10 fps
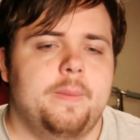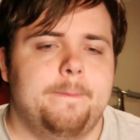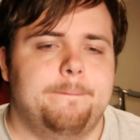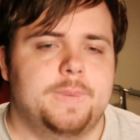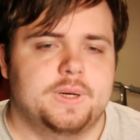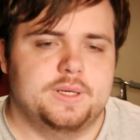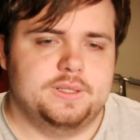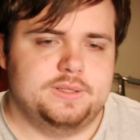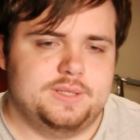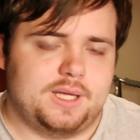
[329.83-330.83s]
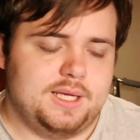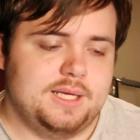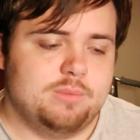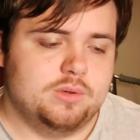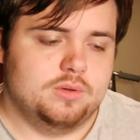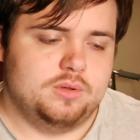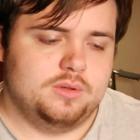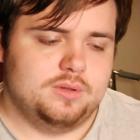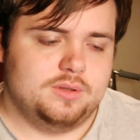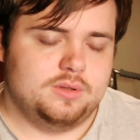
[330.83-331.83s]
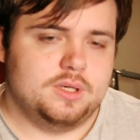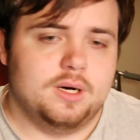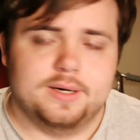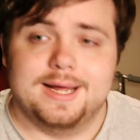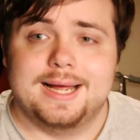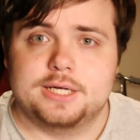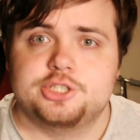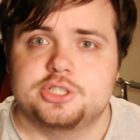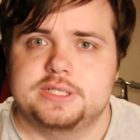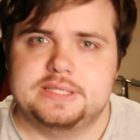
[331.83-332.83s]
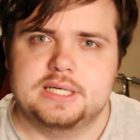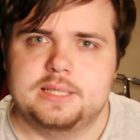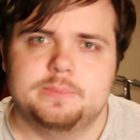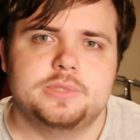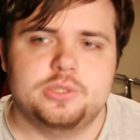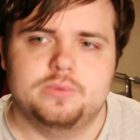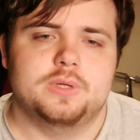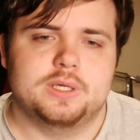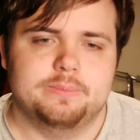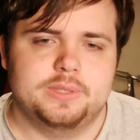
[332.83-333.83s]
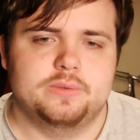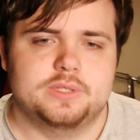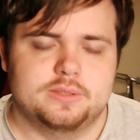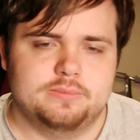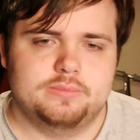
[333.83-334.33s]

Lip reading: But the keyboard can't actually type to the computer.